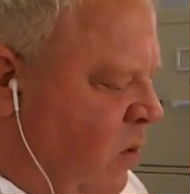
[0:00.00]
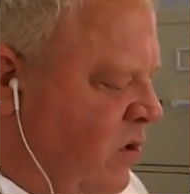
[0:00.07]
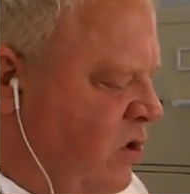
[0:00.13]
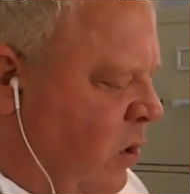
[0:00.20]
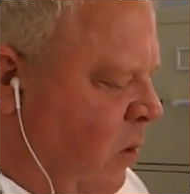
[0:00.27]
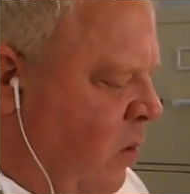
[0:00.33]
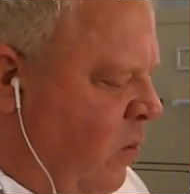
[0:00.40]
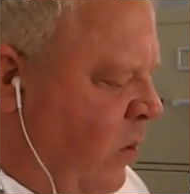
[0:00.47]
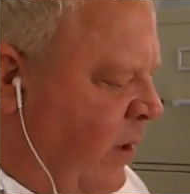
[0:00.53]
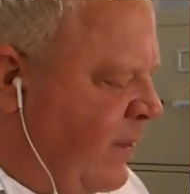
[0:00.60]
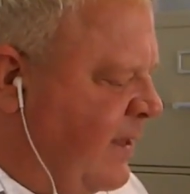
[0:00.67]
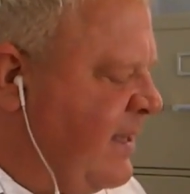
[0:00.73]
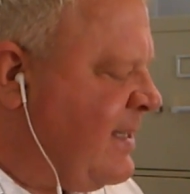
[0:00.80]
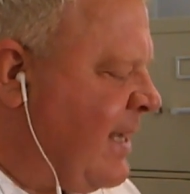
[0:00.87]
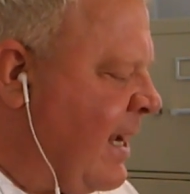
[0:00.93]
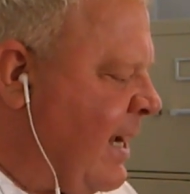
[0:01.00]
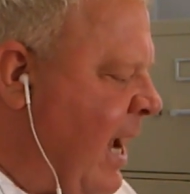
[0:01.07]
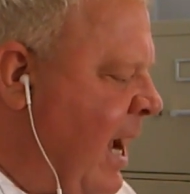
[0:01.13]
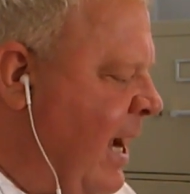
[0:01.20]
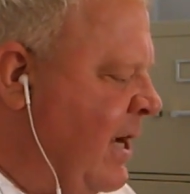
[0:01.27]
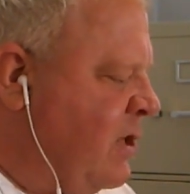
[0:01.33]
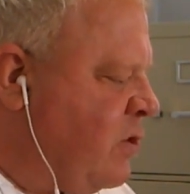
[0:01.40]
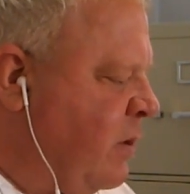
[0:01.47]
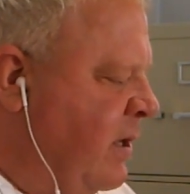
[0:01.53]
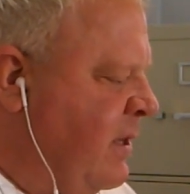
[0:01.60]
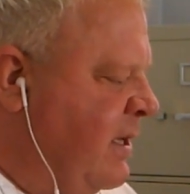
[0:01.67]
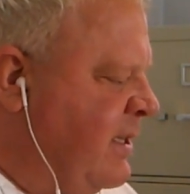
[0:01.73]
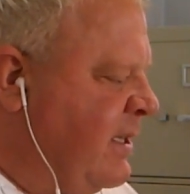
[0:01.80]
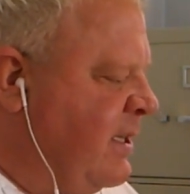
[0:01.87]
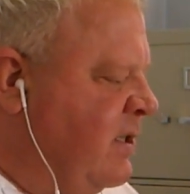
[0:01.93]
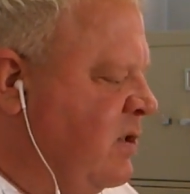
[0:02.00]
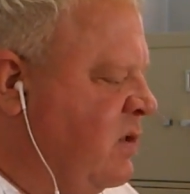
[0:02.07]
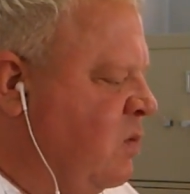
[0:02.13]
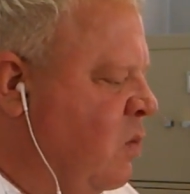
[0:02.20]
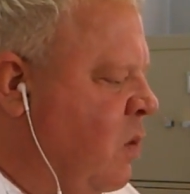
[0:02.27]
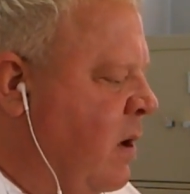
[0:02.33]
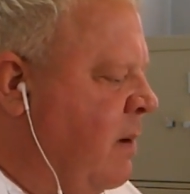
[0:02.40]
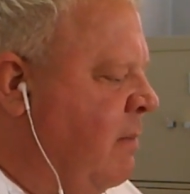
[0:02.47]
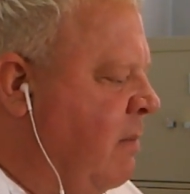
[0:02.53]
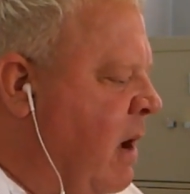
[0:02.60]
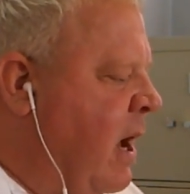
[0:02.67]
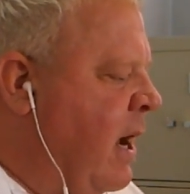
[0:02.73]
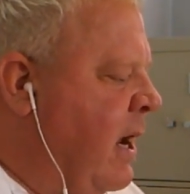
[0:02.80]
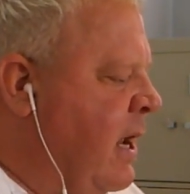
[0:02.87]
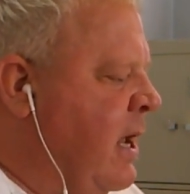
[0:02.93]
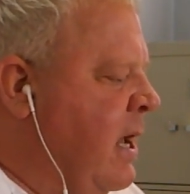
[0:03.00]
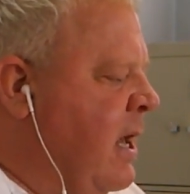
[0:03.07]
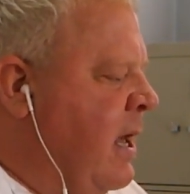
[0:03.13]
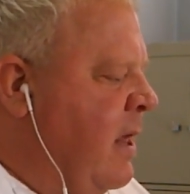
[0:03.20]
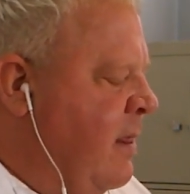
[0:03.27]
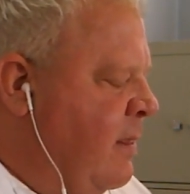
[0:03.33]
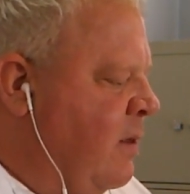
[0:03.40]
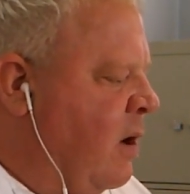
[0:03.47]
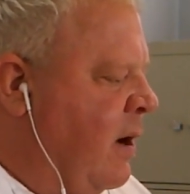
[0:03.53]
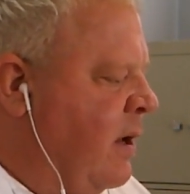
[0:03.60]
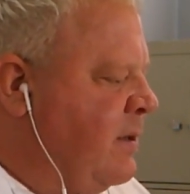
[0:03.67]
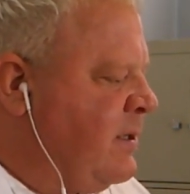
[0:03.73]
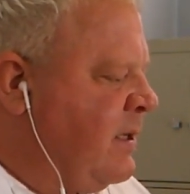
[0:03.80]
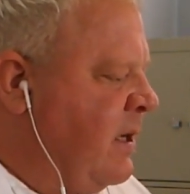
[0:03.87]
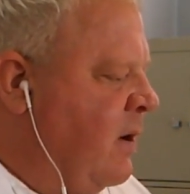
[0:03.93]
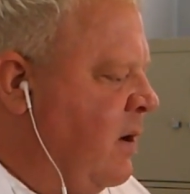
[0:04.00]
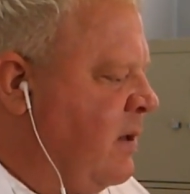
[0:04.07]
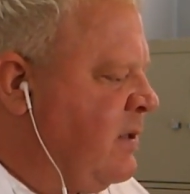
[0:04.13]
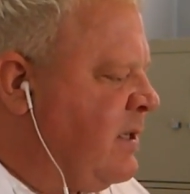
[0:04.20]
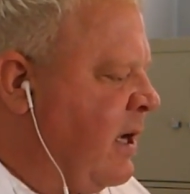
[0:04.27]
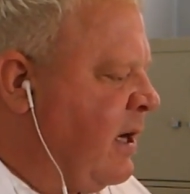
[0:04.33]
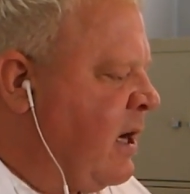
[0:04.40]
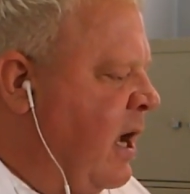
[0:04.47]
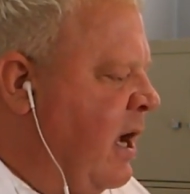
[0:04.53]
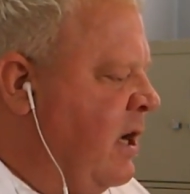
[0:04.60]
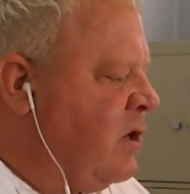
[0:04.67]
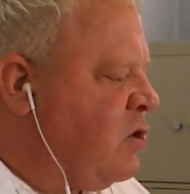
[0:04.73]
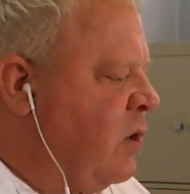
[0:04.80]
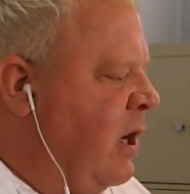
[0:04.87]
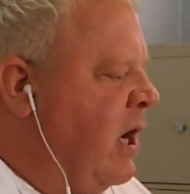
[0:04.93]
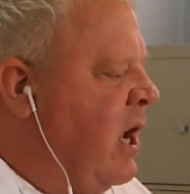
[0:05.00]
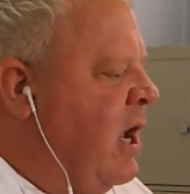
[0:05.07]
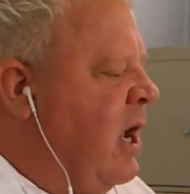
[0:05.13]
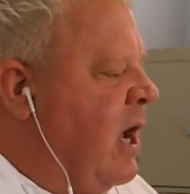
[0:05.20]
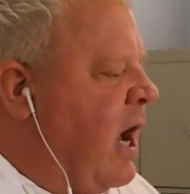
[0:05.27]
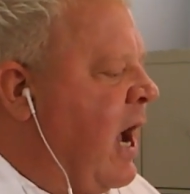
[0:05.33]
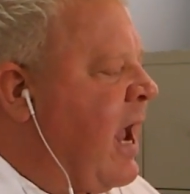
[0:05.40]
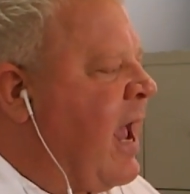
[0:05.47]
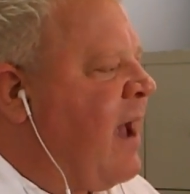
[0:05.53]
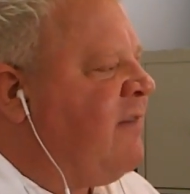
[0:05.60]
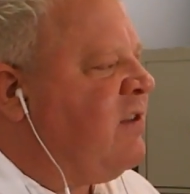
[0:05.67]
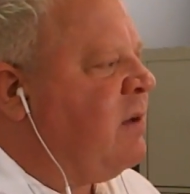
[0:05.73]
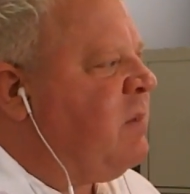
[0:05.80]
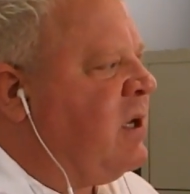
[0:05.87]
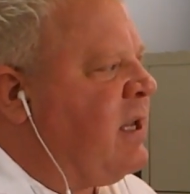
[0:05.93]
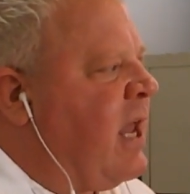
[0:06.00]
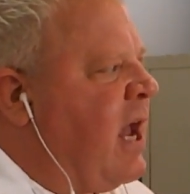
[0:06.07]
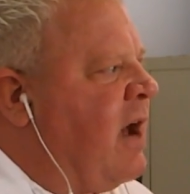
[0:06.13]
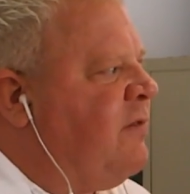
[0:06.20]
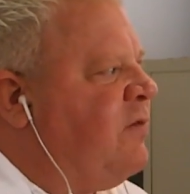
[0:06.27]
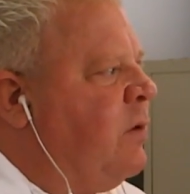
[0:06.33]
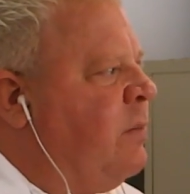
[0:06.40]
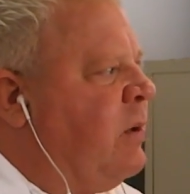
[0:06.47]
So with psychiatry, this is one of my thoughts on psychiatry. I have to be careful